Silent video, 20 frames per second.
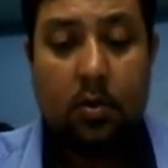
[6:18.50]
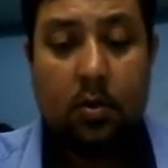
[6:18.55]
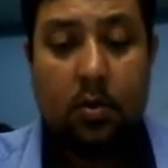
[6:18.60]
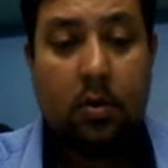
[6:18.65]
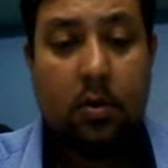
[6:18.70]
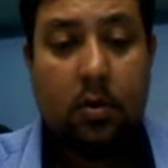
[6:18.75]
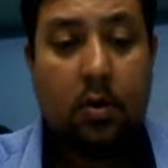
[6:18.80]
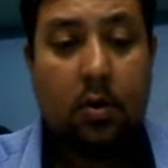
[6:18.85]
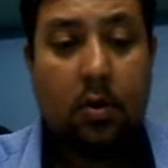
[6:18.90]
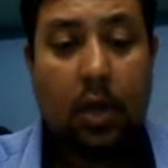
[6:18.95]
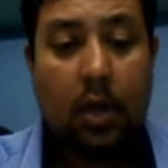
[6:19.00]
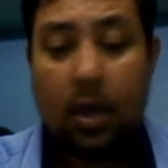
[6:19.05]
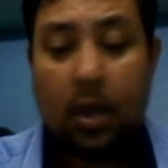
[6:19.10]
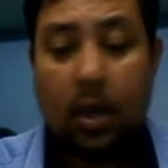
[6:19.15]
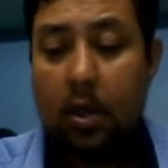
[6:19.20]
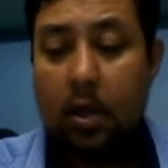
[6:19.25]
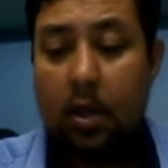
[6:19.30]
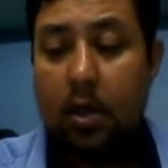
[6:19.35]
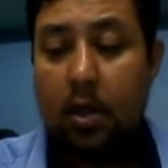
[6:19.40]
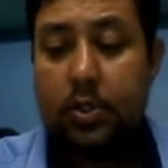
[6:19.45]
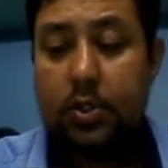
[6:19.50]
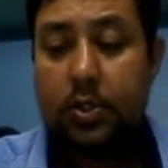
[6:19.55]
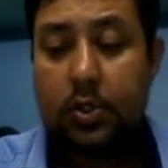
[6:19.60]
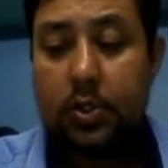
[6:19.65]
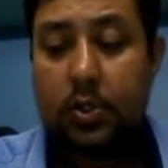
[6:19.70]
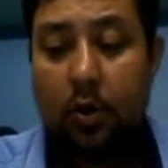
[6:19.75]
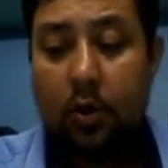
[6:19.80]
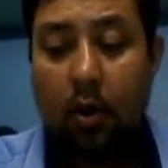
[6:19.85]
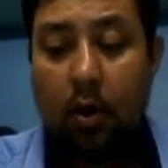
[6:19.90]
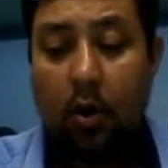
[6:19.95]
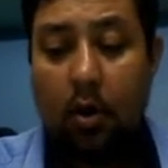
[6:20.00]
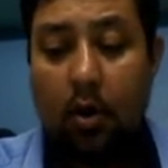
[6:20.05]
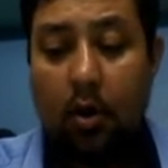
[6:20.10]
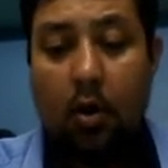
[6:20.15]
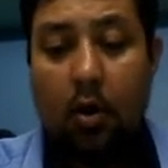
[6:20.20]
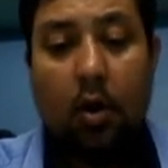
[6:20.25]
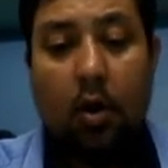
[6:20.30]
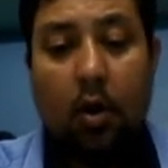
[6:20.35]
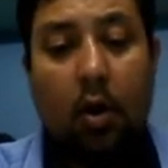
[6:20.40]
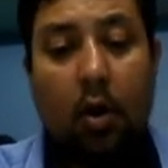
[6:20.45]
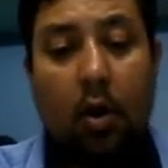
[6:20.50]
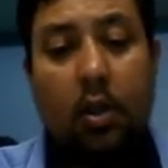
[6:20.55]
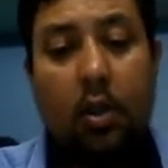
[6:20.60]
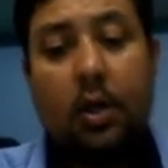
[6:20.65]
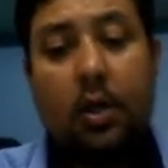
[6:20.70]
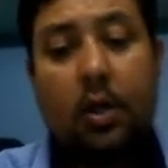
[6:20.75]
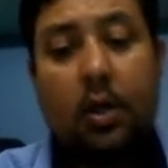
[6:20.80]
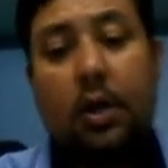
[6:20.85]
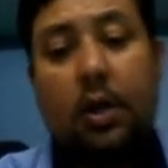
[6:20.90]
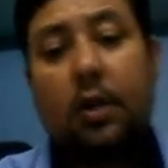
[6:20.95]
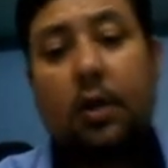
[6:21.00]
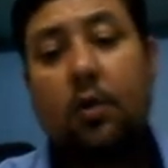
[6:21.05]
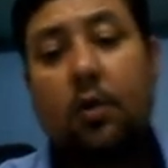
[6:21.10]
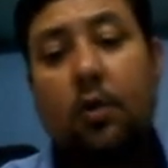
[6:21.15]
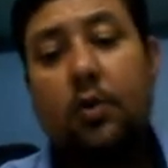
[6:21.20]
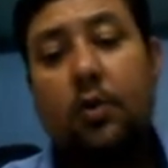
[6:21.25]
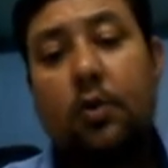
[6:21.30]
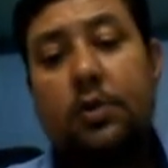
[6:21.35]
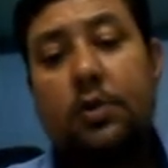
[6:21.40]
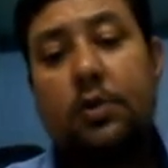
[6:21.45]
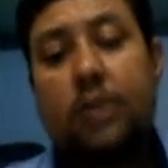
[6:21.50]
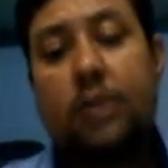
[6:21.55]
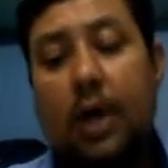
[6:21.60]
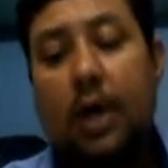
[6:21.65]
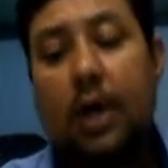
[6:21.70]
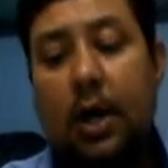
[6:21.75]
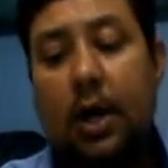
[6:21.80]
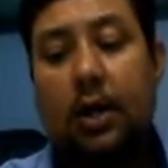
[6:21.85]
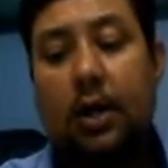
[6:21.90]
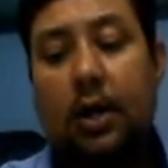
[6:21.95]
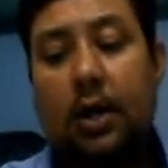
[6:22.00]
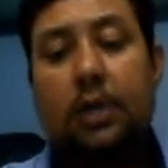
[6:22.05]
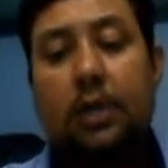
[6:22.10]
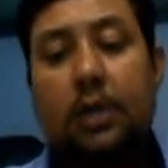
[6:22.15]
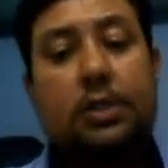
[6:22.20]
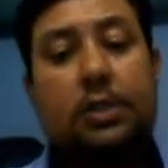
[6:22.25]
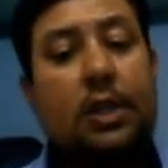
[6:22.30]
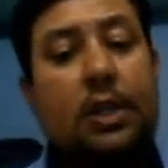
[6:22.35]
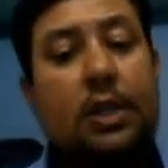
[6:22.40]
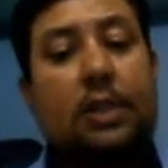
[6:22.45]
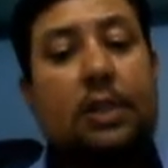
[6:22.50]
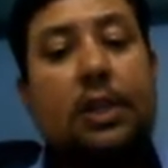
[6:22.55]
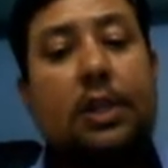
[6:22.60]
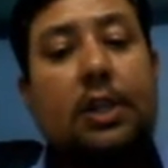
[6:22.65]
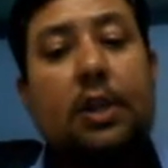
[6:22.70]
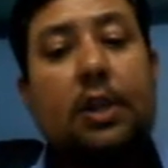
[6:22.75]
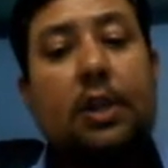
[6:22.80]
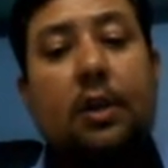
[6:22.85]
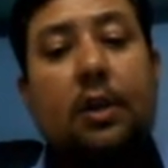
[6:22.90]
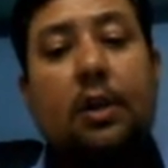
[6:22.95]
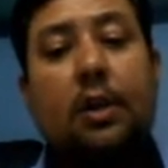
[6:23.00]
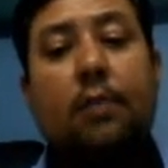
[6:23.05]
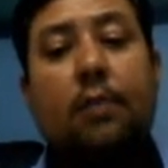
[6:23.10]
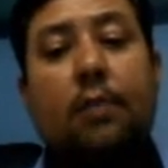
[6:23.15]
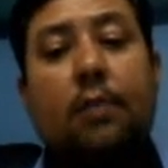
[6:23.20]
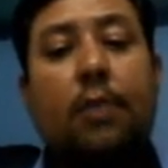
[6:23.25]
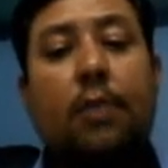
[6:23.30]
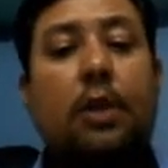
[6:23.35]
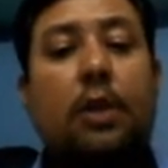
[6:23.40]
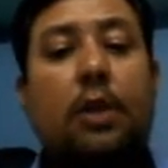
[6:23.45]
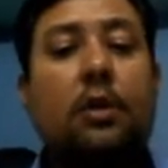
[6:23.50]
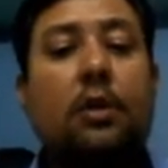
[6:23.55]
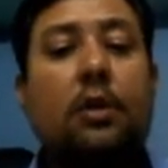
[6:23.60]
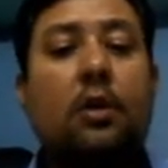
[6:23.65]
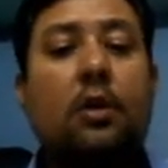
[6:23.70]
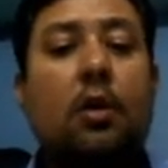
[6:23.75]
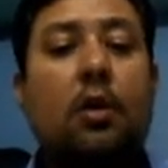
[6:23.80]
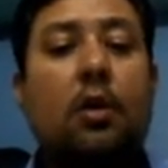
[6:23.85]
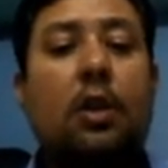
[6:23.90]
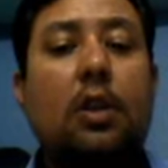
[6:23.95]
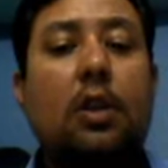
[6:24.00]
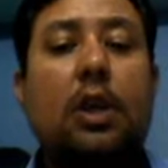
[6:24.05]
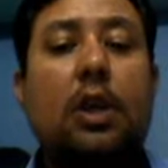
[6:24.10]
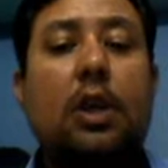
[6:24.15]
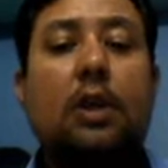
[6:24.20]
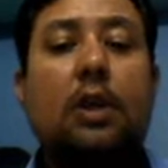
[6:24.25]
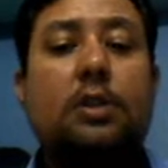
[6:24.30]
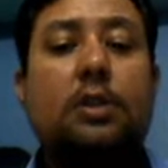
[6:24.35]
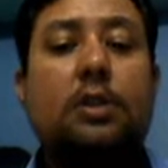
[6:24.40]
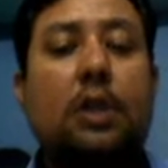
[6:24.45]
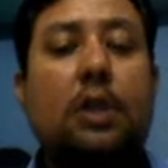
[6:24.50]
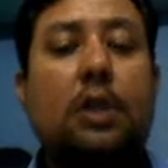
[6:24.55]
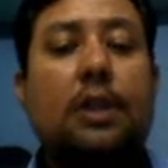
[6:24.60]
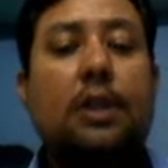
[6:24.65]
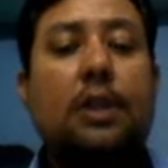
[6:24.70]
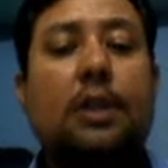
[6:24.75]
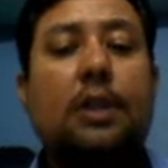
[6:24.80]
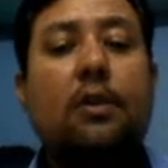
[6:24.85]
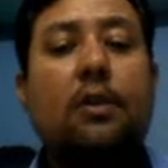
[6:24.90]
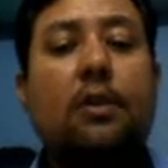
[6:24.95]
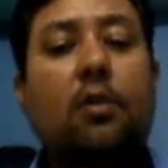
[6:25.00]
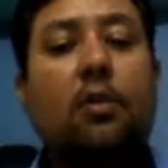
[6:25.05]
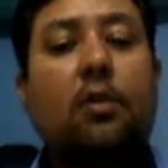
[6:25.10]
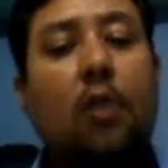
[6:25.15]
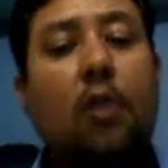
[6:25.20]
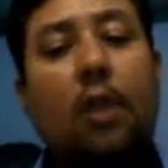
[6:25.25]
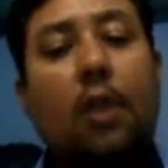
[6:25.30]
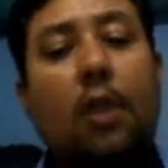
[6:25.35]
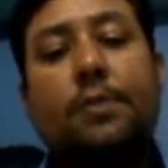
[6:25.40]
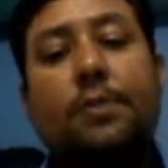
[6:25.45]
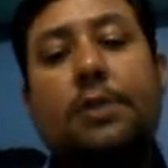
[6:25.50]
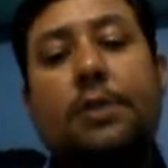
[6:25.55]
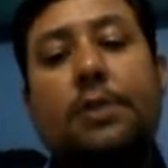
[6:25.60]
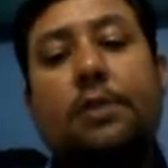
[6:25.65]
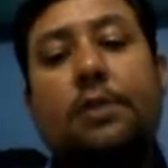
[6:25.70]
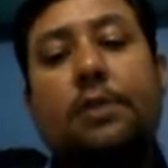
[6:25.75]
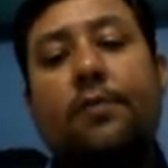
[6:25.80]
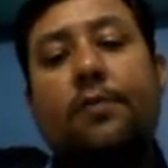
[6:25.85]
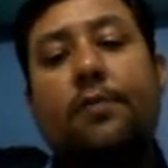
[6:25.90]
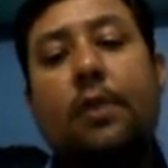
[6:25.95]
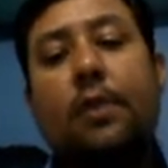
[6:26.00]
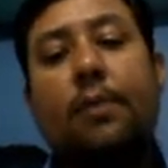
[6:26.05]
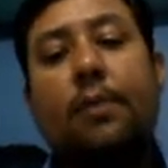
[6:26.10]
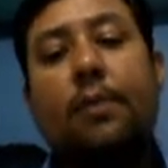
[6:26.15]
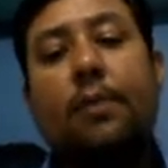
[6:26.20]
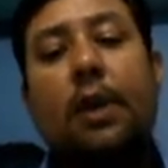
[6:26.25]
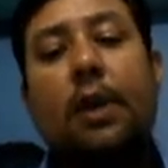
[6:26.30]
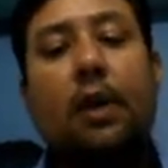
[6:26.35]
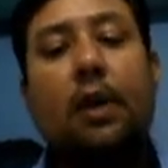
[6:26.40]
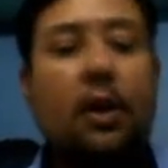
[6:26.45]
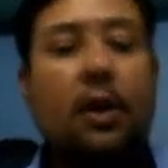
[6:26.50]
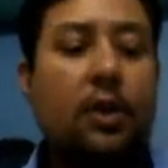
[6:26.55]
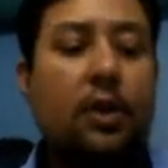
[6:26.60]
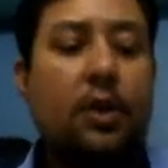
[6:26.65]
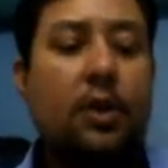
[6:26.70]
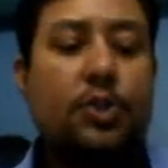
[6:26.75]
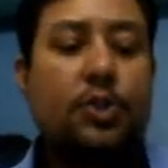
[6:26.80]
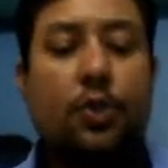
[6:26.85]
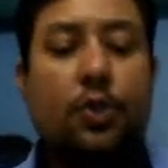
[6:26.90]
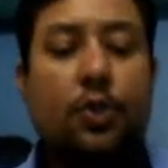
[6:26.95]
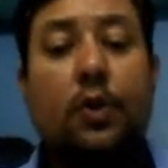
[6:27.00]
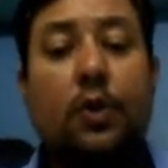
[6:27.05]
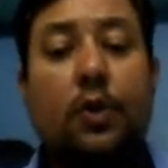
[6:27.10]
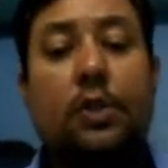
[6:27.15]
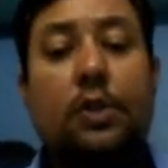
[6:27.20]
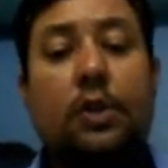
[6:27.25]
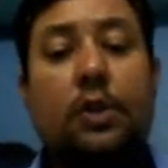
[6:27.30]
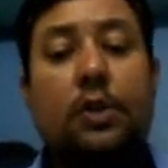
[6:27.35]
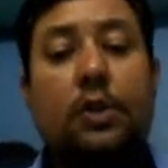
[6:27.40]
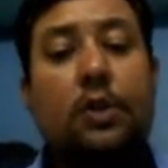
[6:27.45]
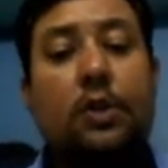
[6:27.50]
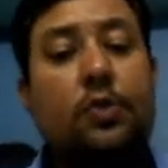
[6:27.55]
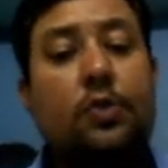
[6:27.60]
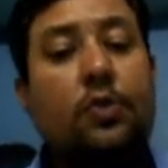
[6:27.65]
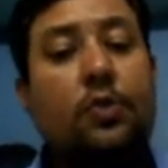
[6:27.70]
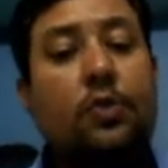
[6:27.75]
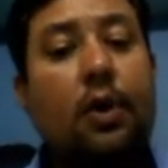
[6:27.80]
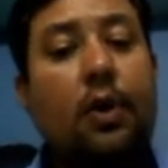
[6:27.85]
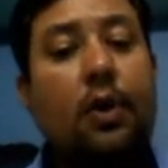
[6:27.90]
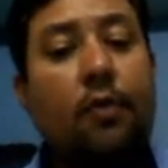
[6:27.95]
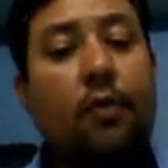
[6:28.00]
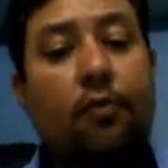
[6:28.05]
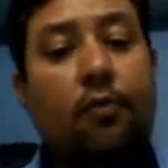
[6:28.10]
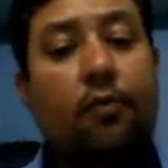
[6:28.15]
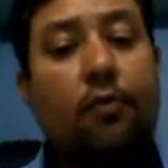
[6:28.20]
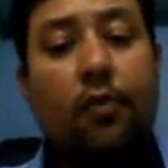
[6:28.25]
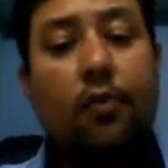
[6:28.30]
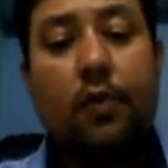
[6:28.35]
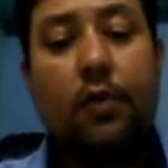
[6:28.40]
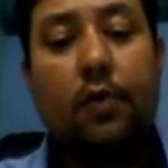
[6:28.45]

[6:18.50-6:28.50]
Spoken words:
Okay, so all the rows are selected, but only certain columns will be shown the viewer